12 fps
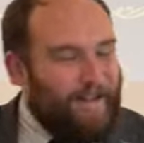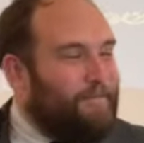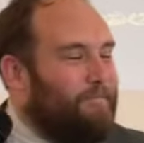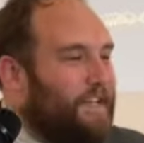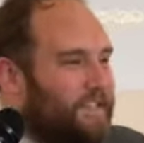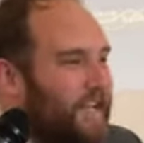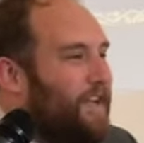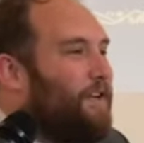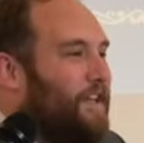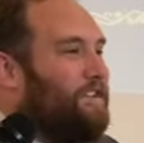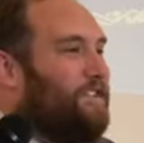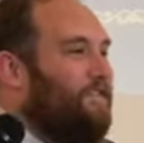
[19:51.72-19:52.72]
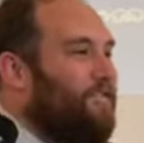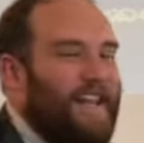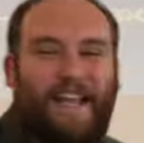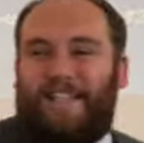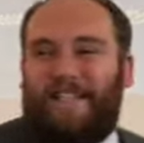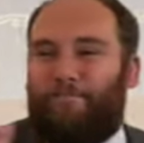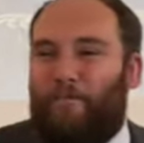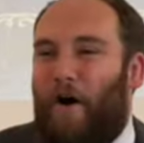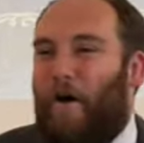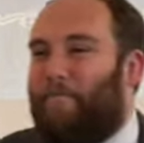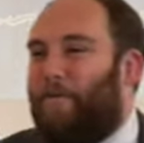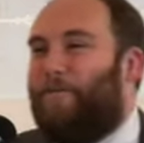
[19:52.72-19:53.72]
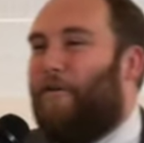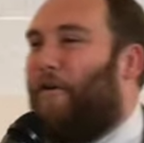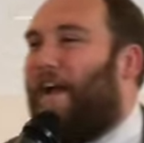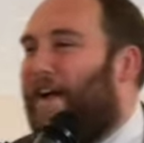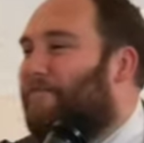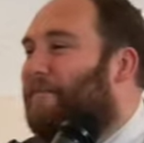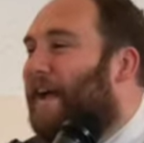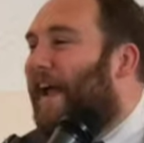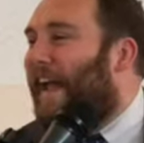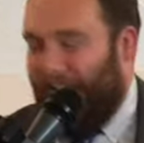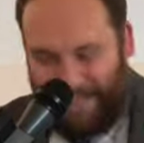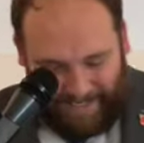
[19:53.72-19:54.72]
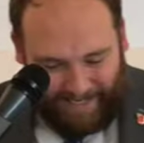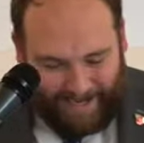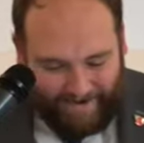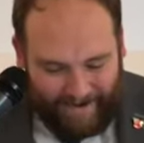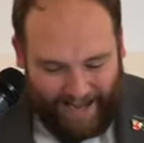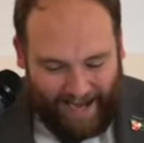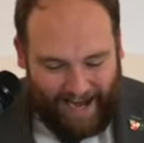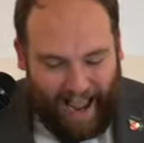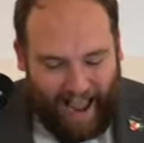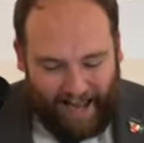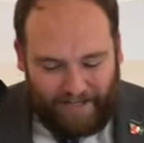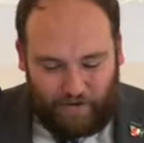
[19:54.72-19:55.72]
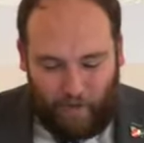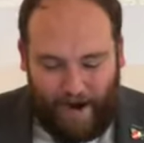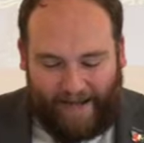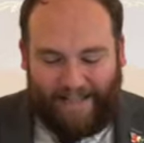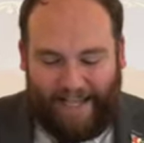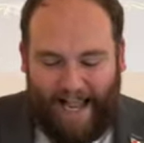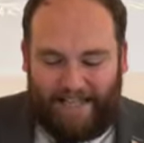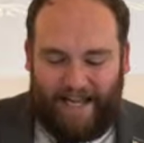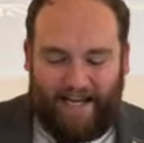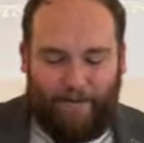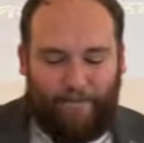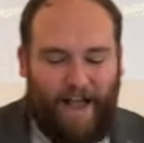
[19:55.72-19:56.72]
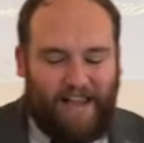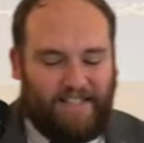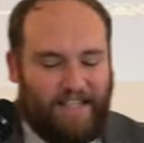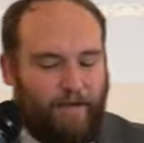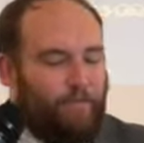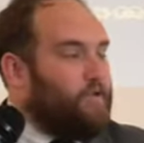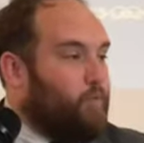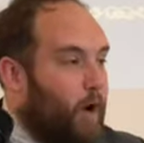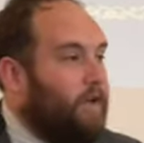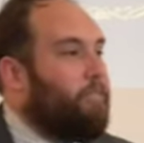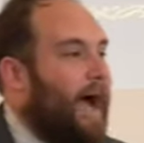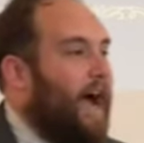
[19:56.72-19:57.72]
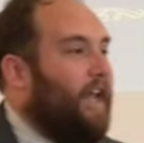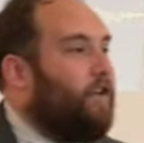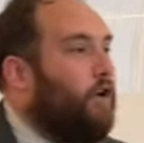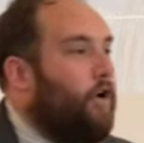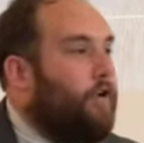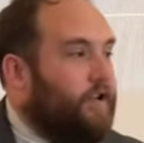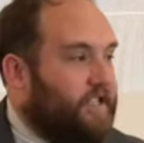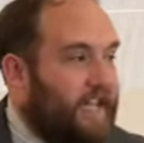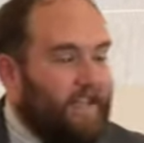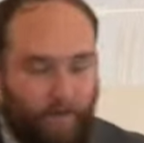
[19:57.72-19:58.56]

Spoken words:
But David, when this is brought before him, he clearly and quickly identifies that there is one man who is in